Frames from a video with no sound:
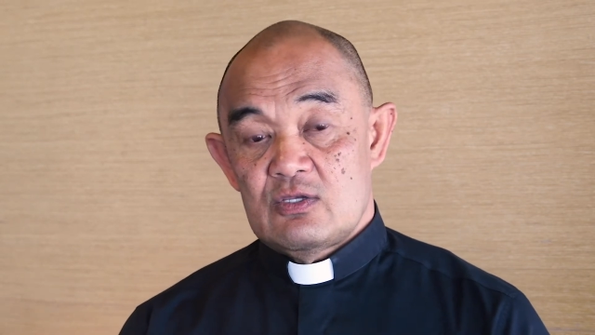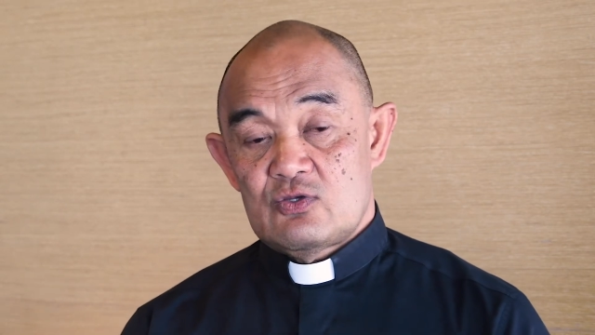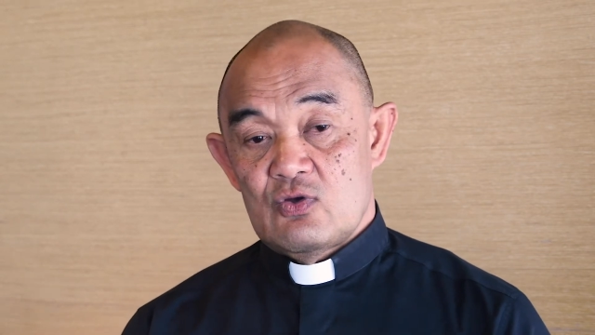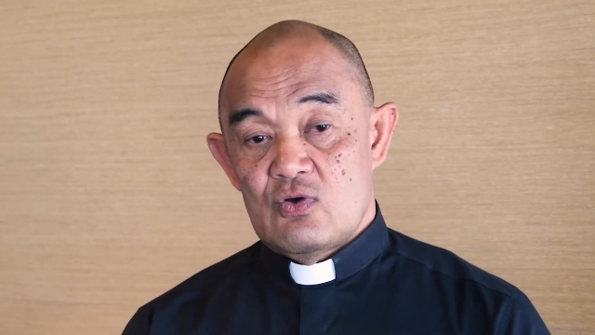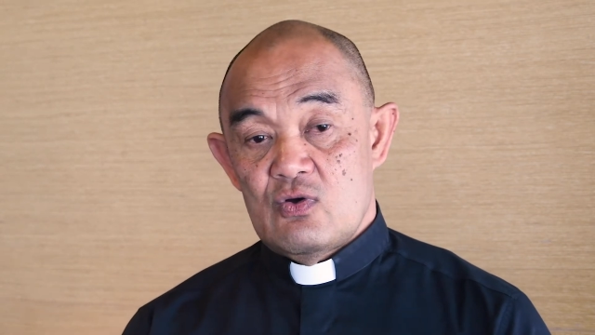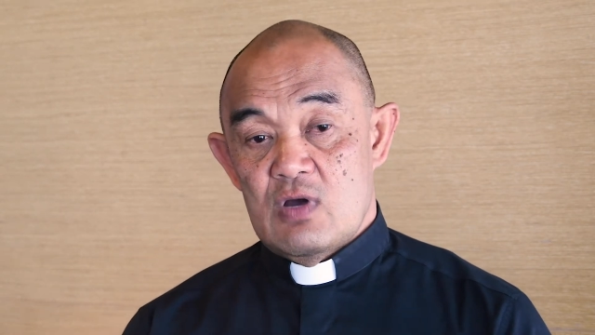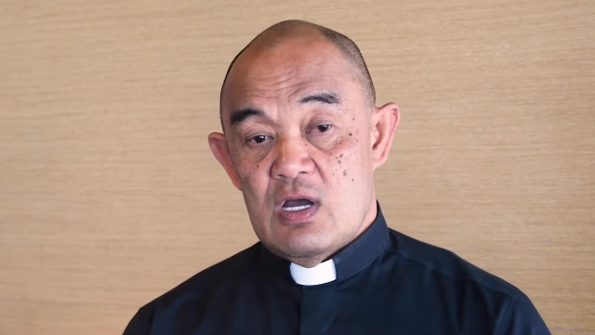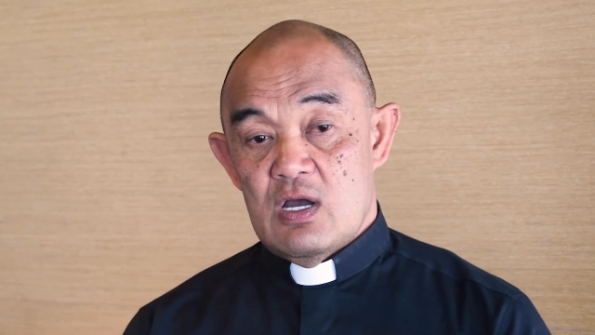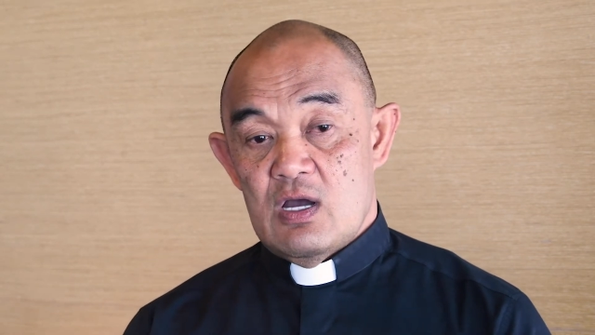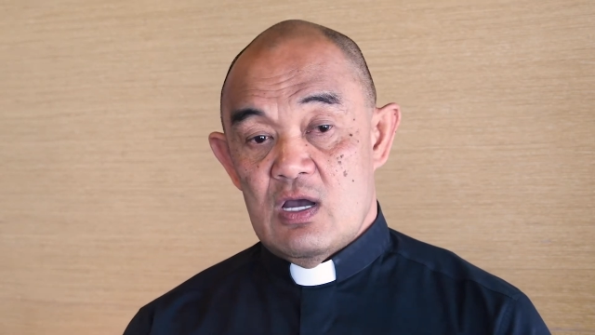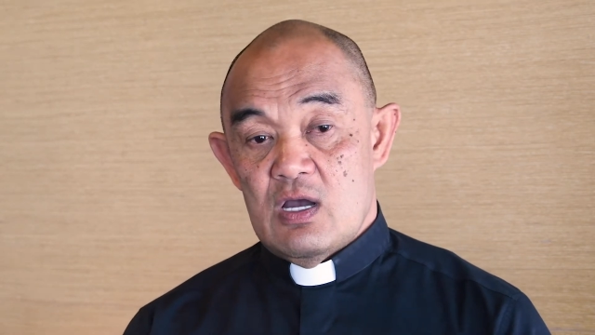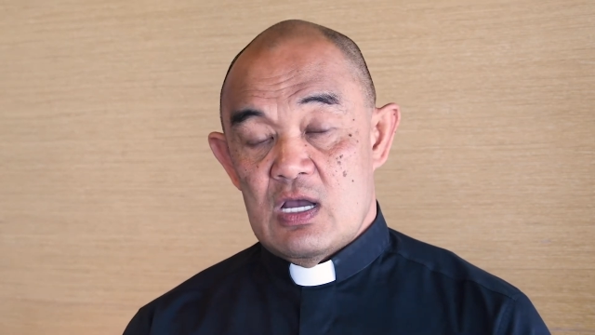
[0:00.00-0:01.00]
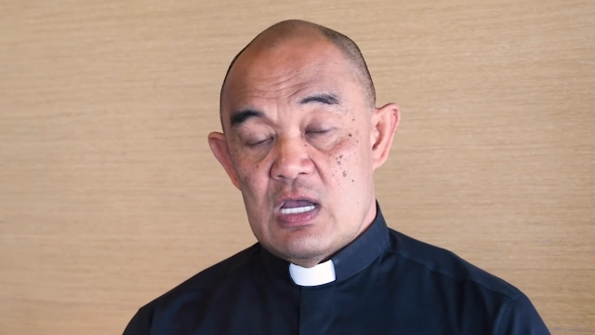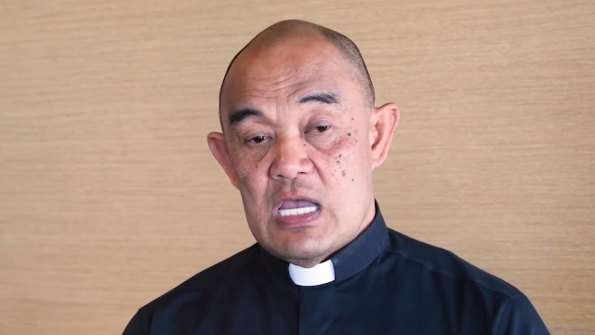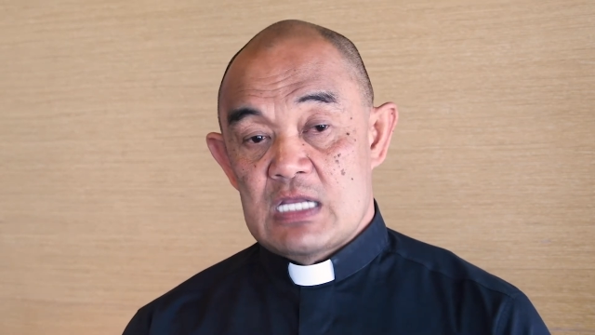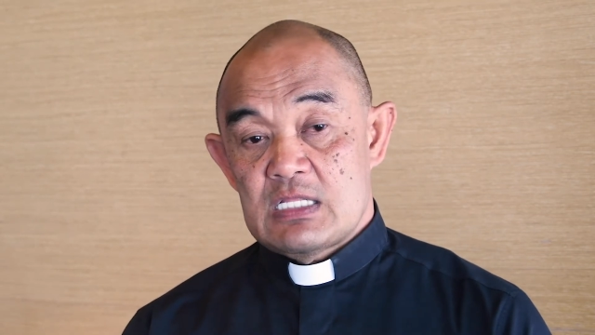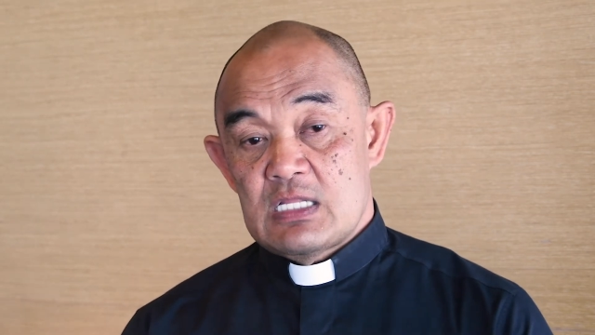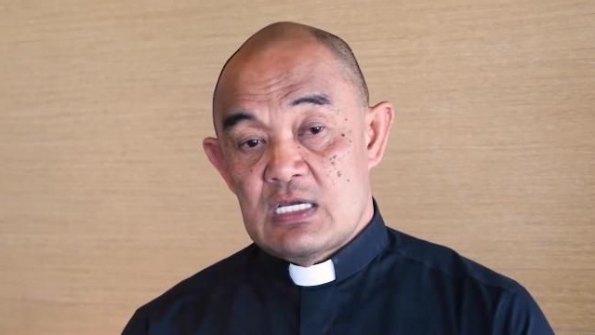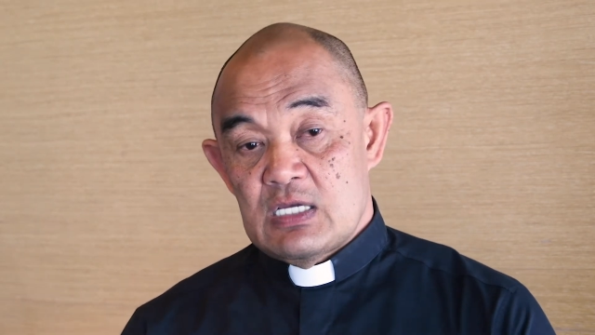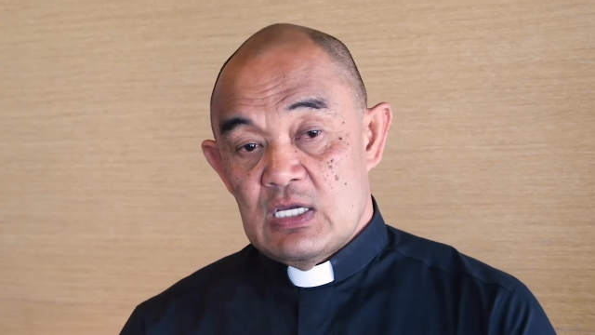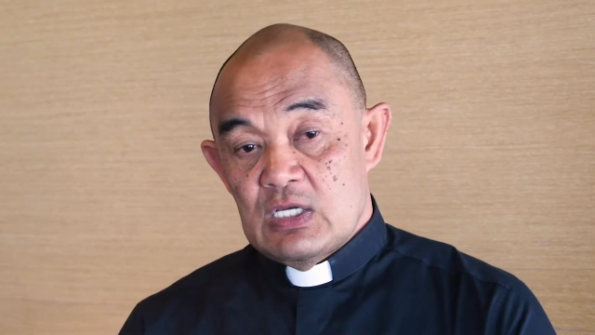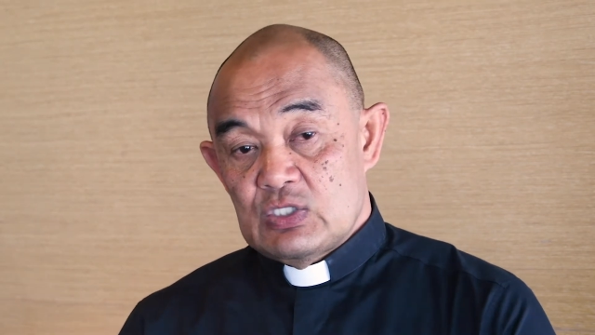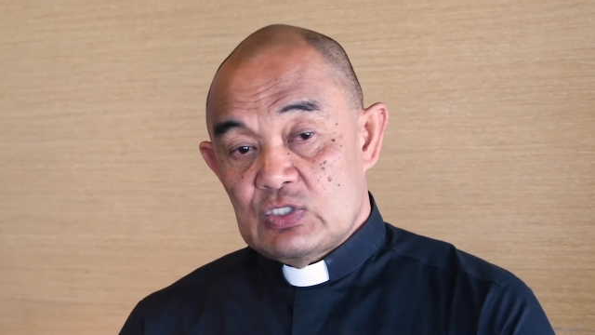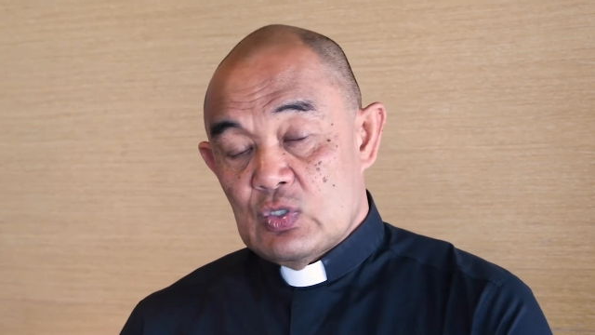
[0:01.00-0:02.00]
So
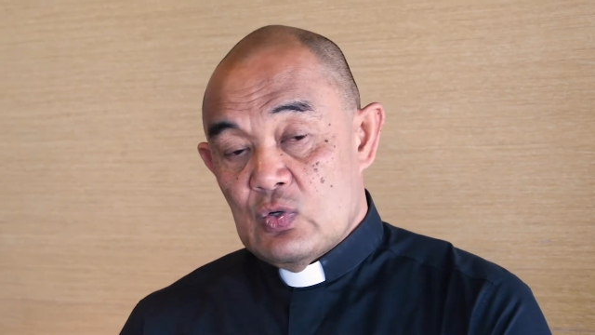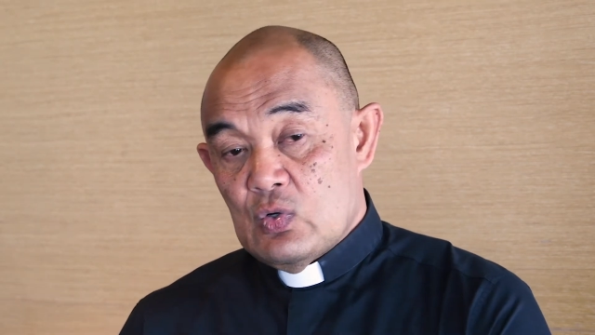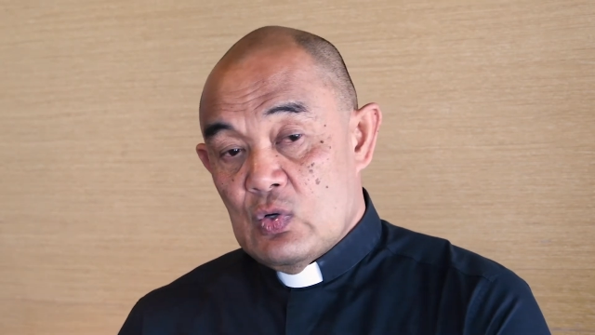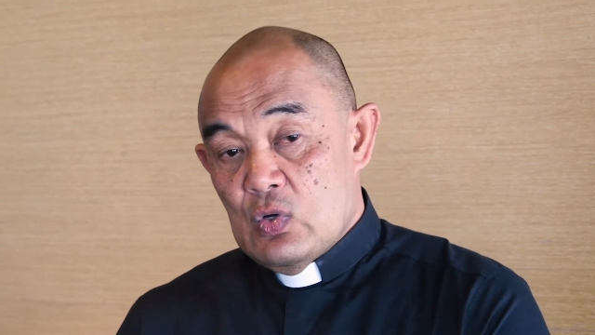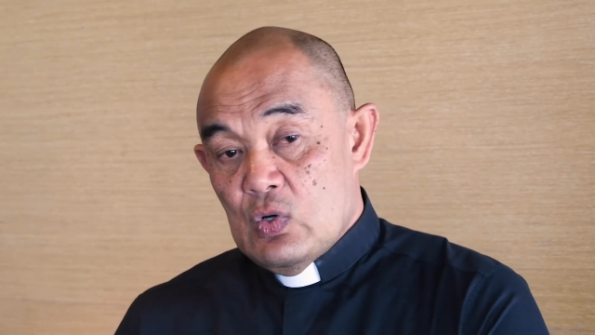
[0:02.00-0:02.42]
so